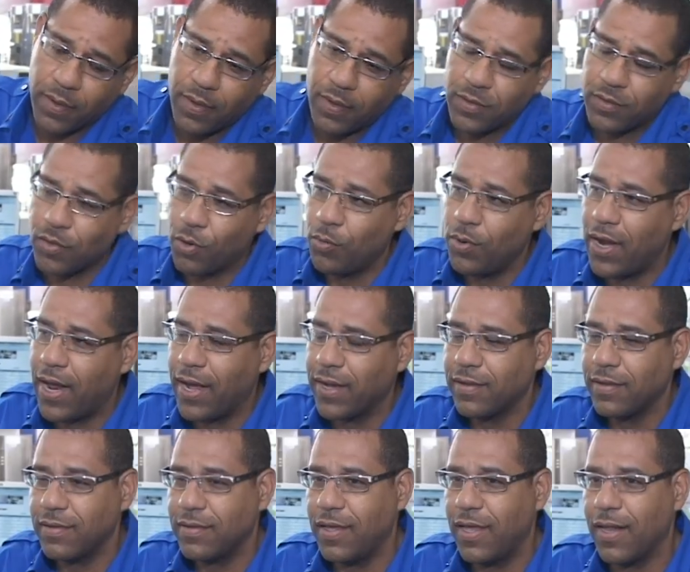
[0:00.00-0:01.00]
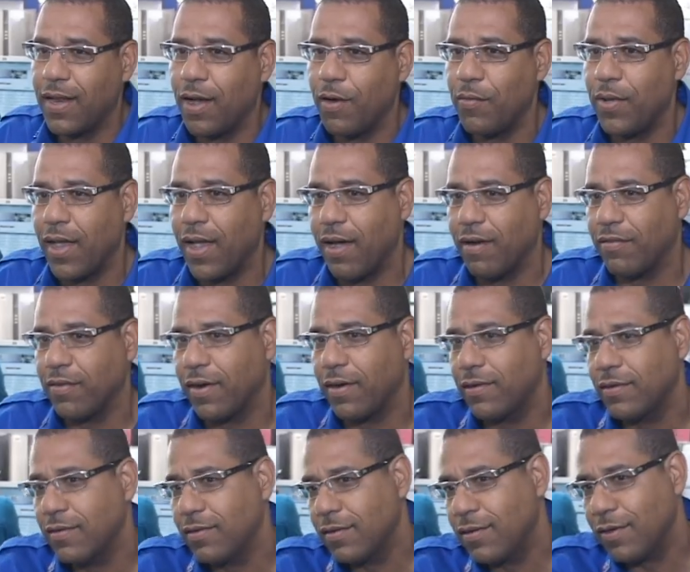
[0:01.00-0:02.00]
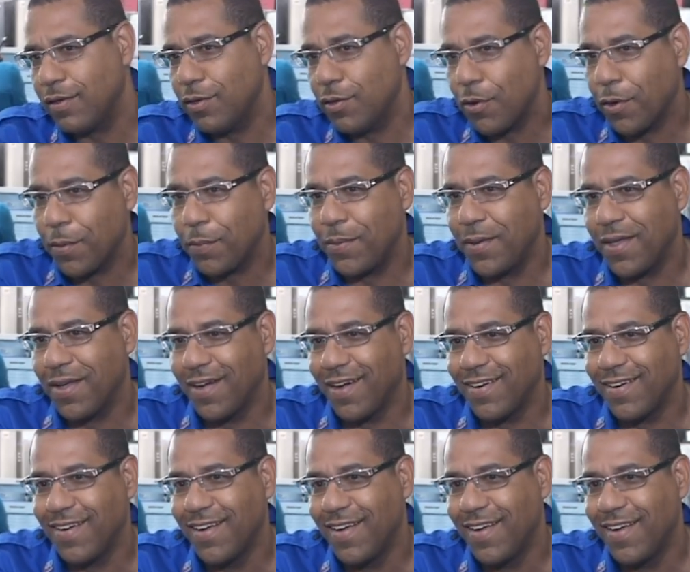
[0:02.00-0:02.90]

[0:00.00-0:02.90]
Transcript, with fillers: So we like to say that we have a European